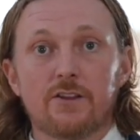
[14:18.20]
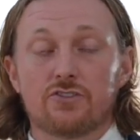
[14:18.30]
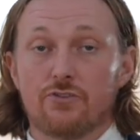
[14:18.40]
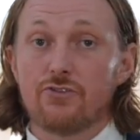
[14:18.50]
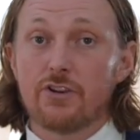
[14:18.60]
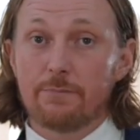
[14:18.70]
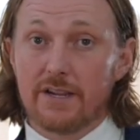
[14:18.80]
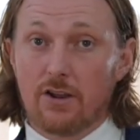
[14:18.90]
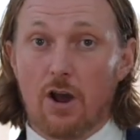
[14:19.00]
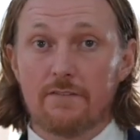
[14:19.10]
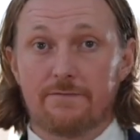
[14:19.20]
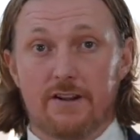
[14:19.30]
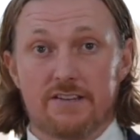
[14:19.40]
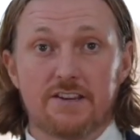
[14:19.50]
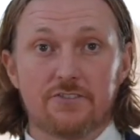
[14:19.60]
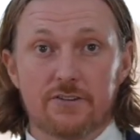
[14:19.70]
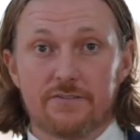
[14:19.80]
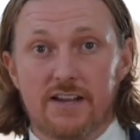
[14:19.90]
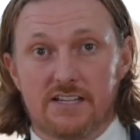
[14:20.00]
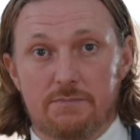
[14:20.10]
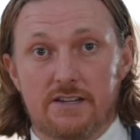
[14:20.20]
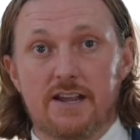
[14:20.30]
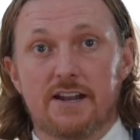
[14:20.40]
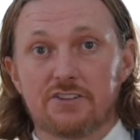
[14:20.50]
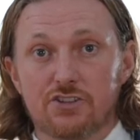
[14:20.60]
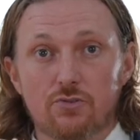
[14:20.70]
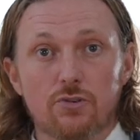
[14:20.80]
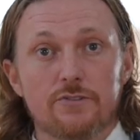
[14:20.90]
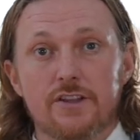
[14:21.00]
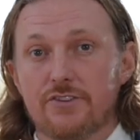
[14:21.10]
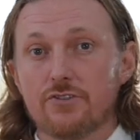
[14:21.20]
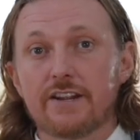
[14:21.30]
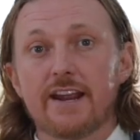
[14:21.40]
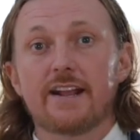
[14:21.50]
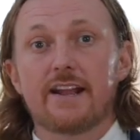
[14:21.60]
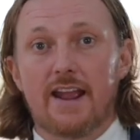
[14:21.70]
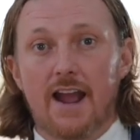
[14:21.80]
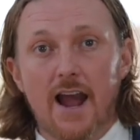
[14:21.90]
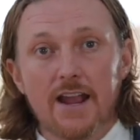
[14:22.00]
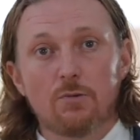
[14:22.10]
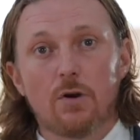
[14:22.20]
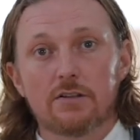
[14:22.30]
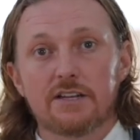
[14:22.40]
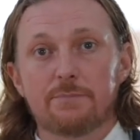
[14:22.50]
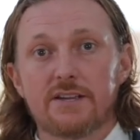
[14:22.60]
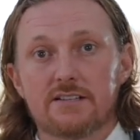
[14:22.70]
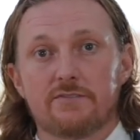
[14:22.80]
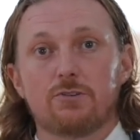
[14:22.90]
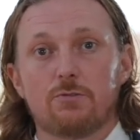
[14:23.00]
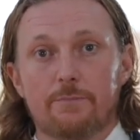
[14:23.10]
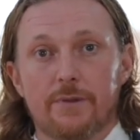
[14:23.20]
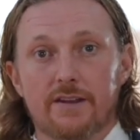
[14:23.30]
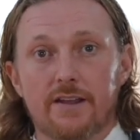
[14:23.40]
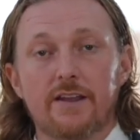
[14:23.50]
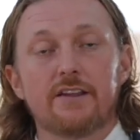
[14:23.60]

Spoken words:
So you can be confident in your investment and sure that you're getting a high quality piece of equipment